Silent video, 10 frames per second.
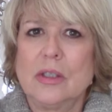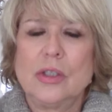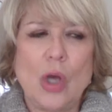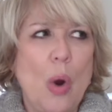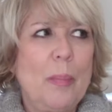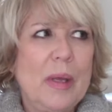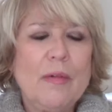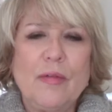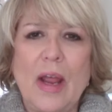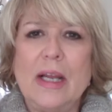Don't be
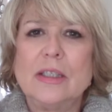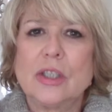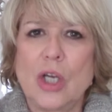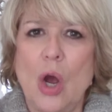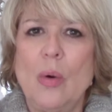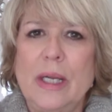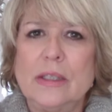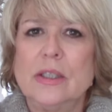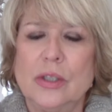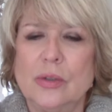afraid to go
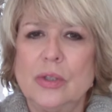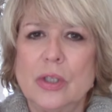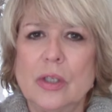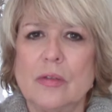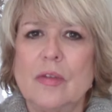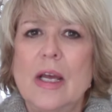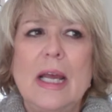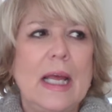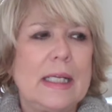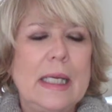into new turf
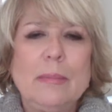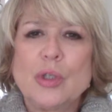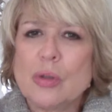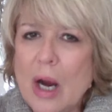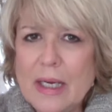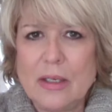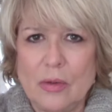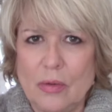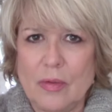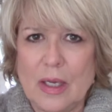and keep trying
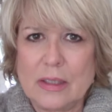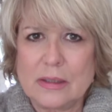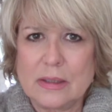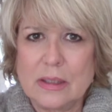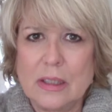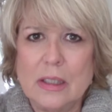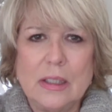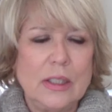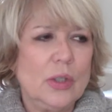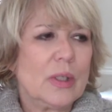new things.
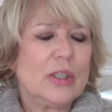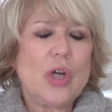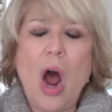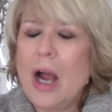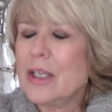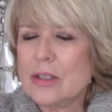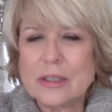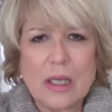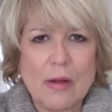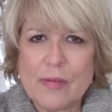You can talk
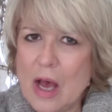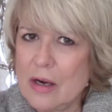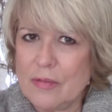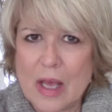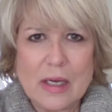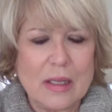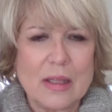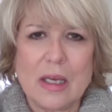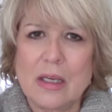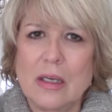yourself out of
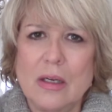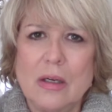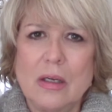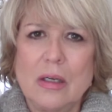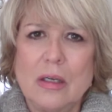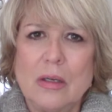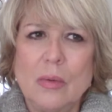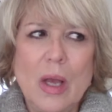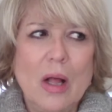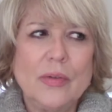anything.
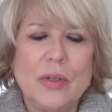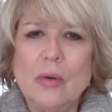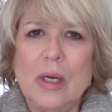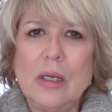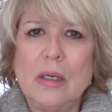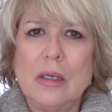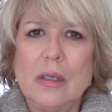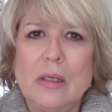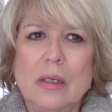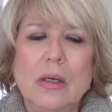We all do it.
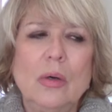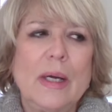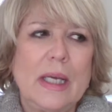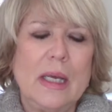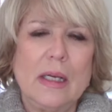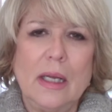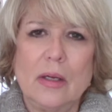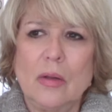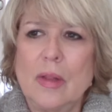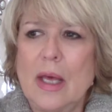Oh, I can't
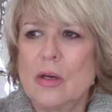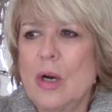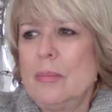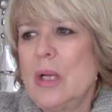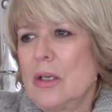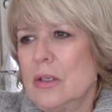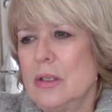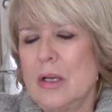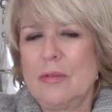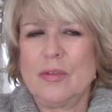handle that, or I'm not good
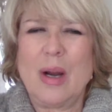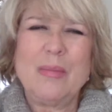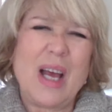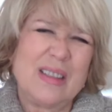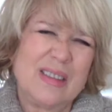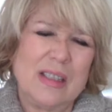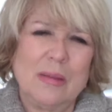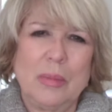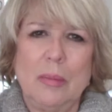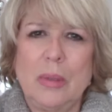enough, or I'm not
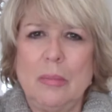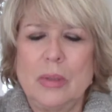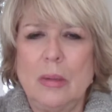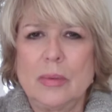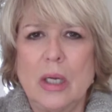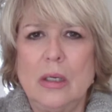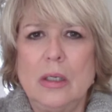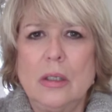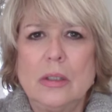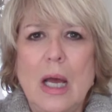blah, blah, blah, blah.
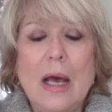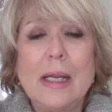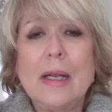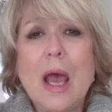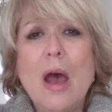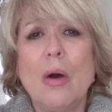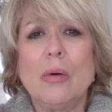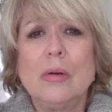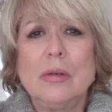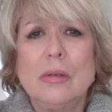How do you know?